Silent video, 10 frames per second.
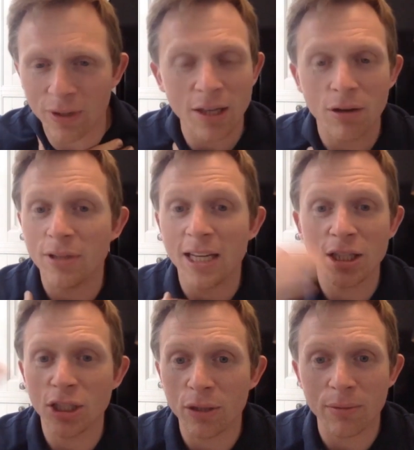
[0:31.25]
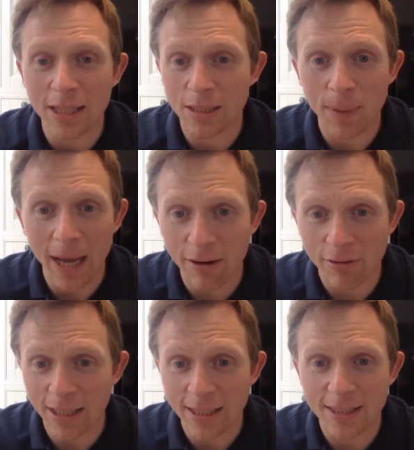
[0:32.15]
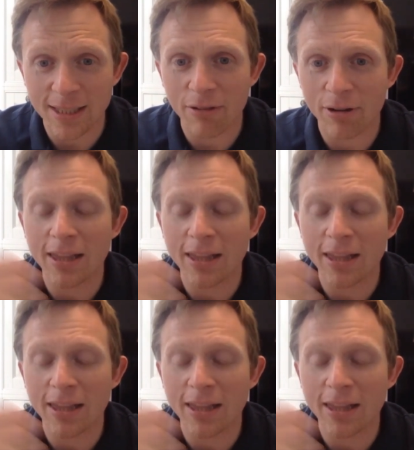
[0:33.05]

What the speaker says: They don't need you as a parent necessarily.